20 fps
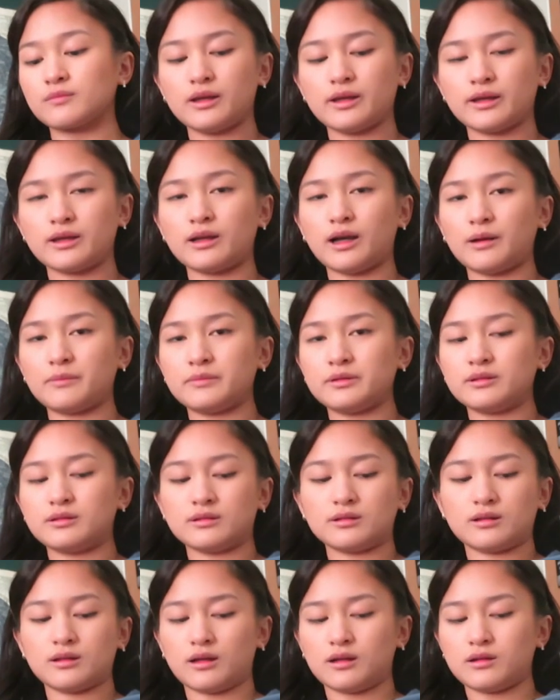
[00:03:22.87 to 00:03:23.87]
Like I'm
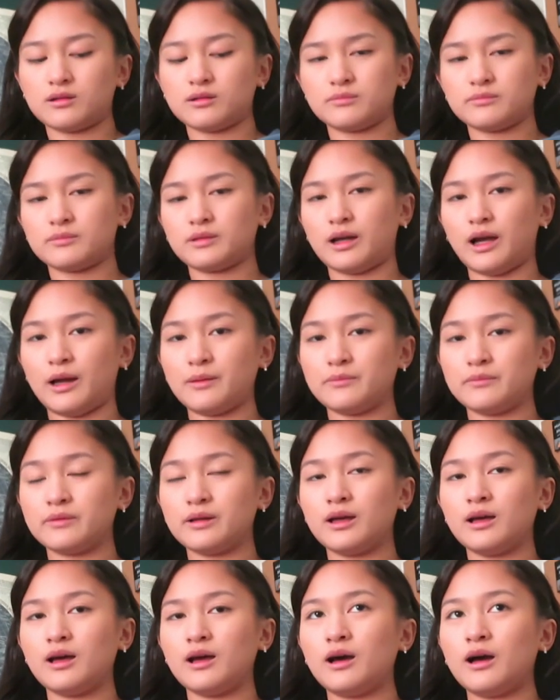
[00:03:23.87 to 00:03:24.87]
a, I'm